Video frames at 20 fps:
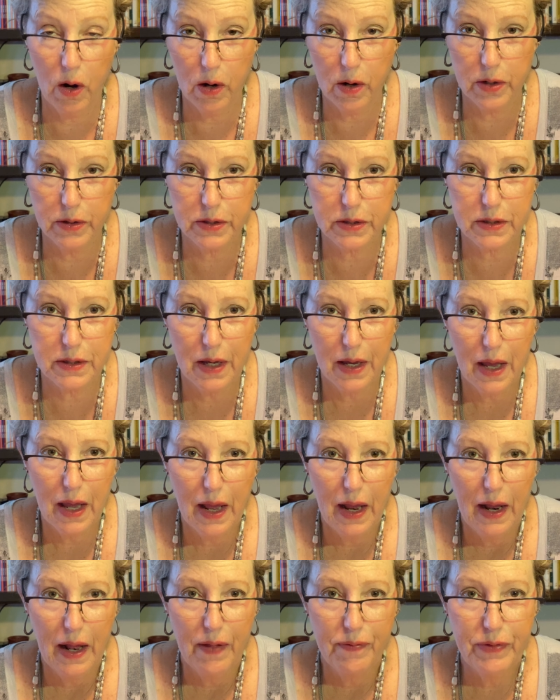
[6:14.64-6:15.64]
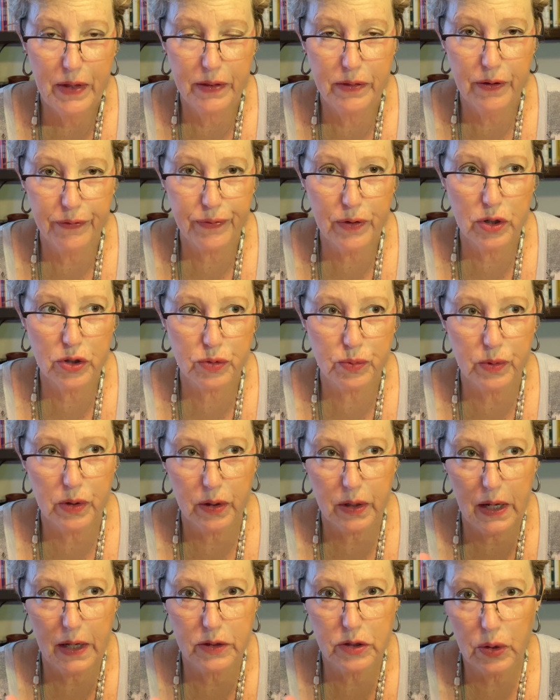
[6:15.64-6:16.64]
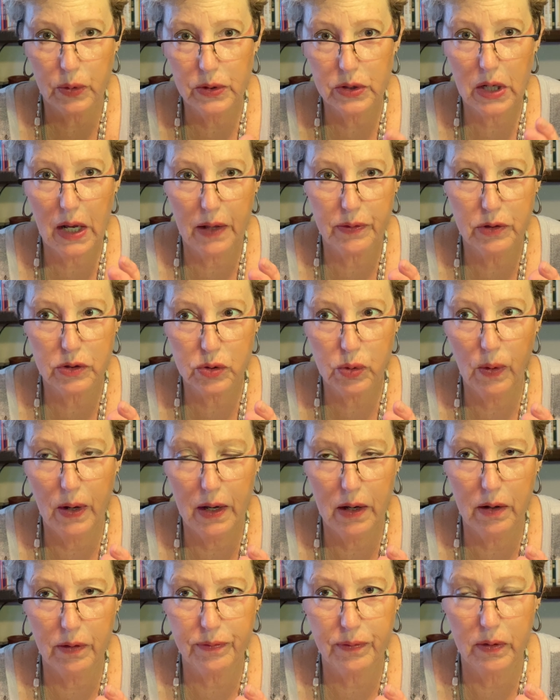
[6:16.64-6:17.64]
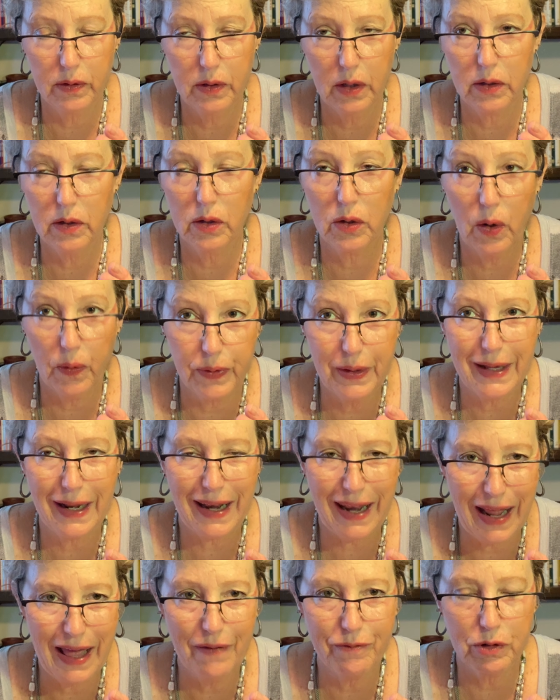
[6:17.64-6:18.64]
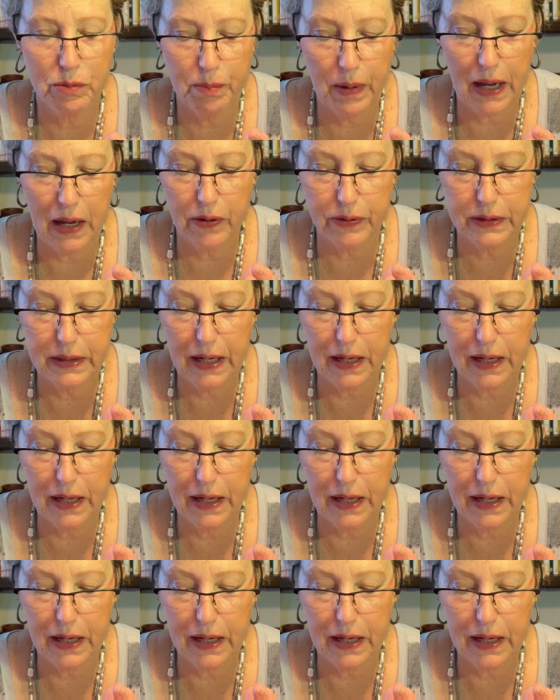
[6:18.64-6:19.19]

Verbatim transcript: worse than the first one. Okay, so he's got the 12, the, you know, the 11 bowing